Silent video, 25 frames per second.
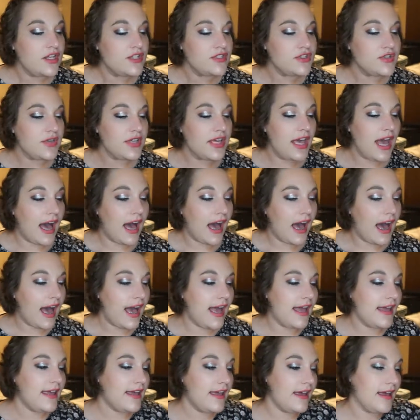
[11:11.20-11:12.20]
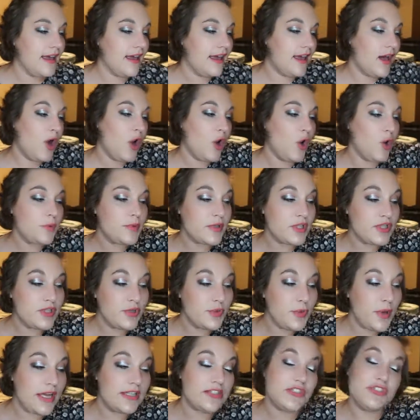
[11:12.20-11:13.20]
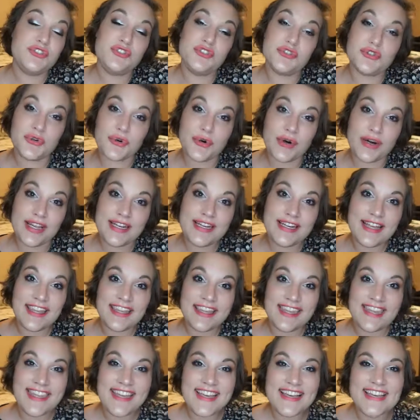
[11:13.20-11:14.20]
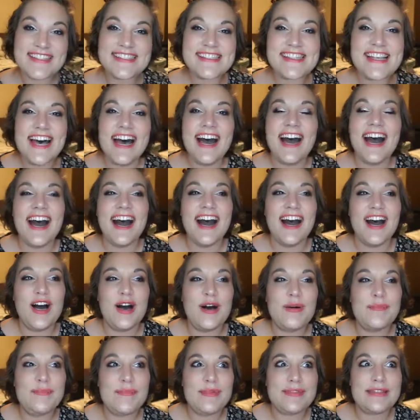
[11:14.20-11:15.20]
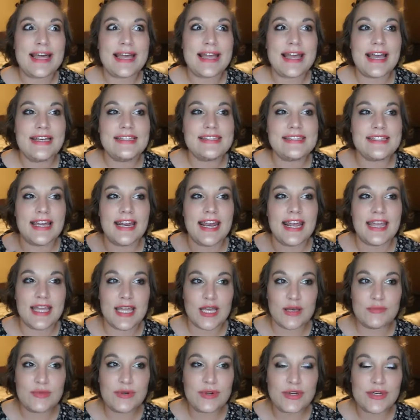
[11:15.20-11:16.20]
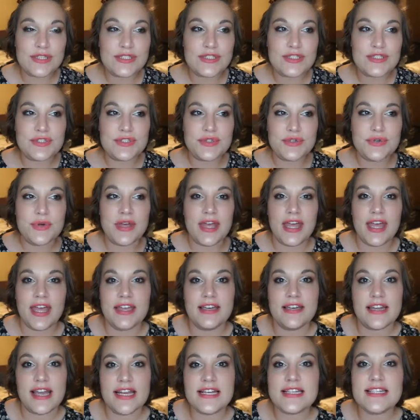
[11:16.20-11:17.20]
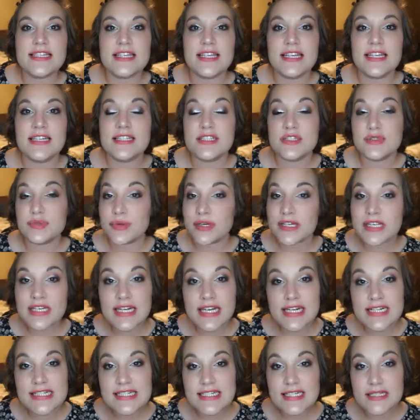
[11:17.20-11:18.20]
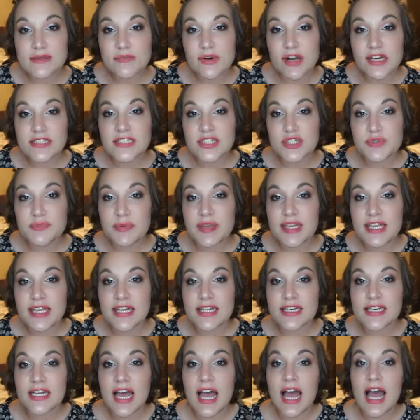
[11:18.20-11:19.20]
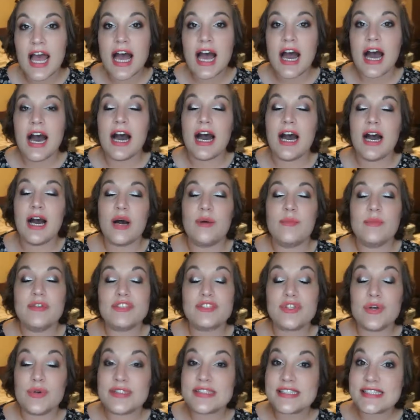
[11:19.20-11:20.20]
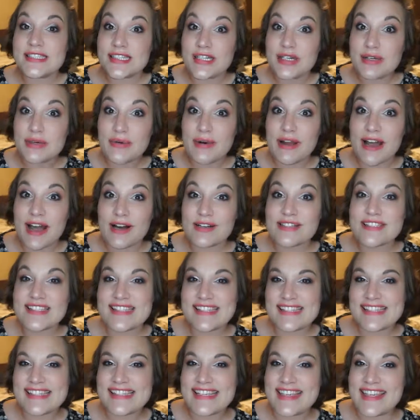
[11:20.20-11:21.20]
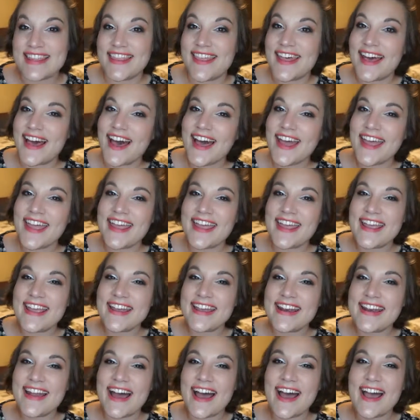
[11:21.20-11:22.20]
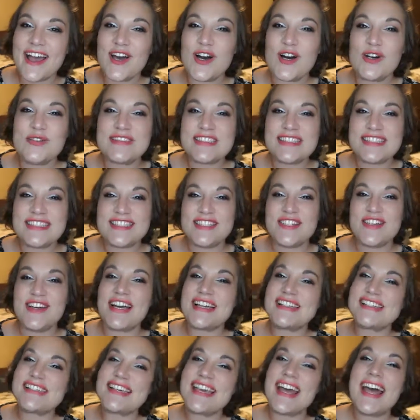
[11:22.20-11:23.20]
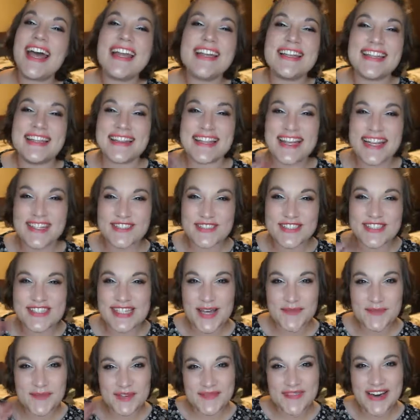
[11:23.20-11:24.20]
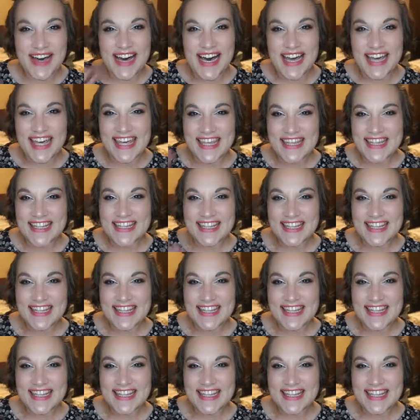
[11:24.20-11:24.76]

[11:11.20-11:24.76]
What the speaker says: So yeah, I hope you enjoyed this. Like I said, I am going to do a 19 and 2019 project pan. So stick around to see that, and I hope to see you guys again. Thanks for stopping by.